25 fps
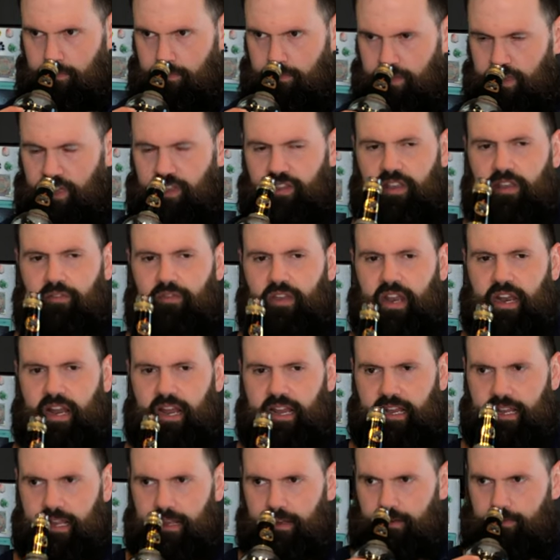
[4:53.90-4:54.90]
just to give you an
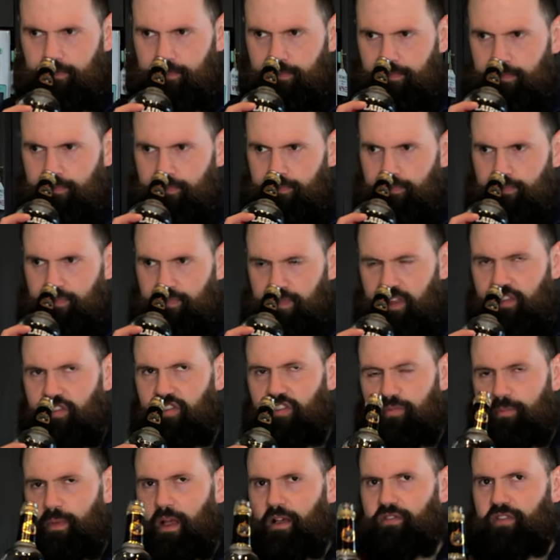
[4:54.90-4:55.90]
idea. This
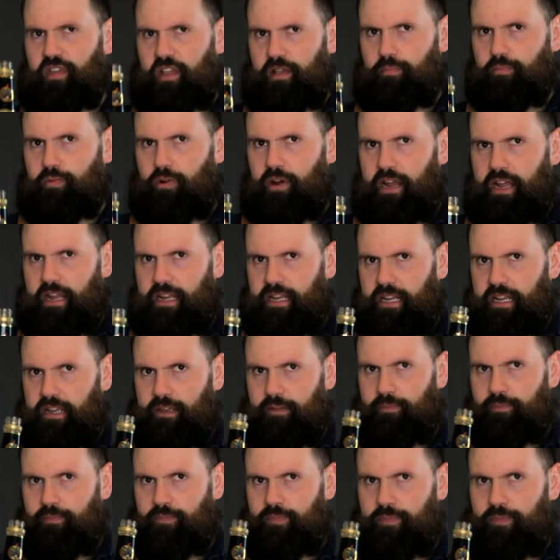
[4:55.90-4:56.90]
smells like brandy,
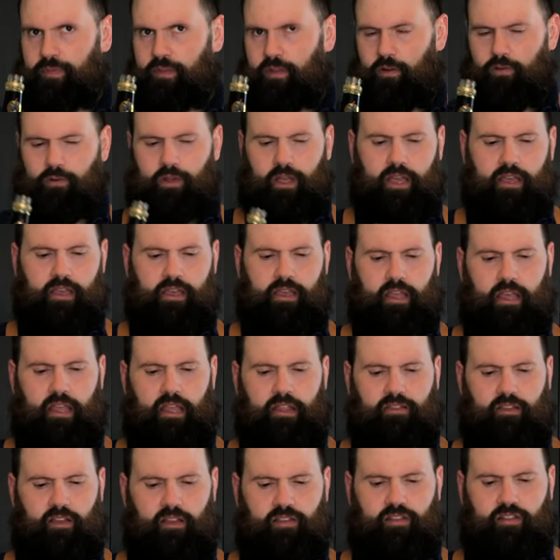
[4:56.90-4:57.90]
okay?
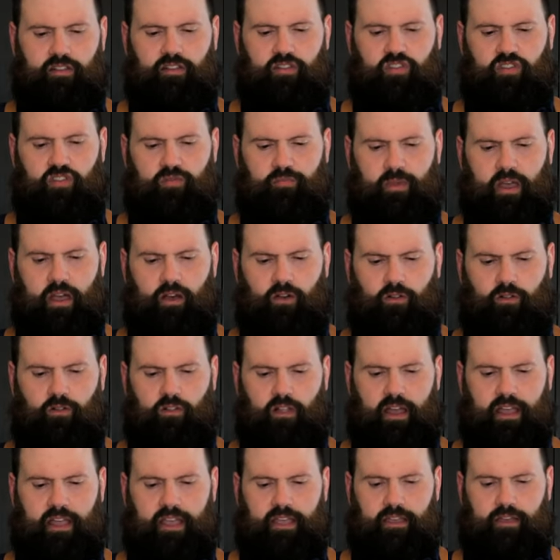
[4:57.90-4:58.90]
It doesn't smell
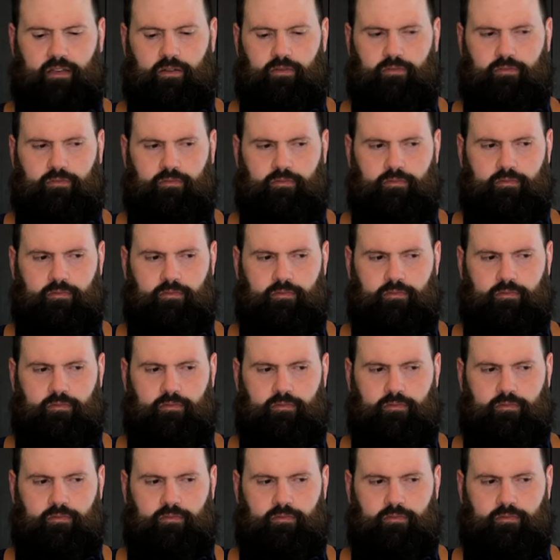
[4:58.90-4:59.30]
like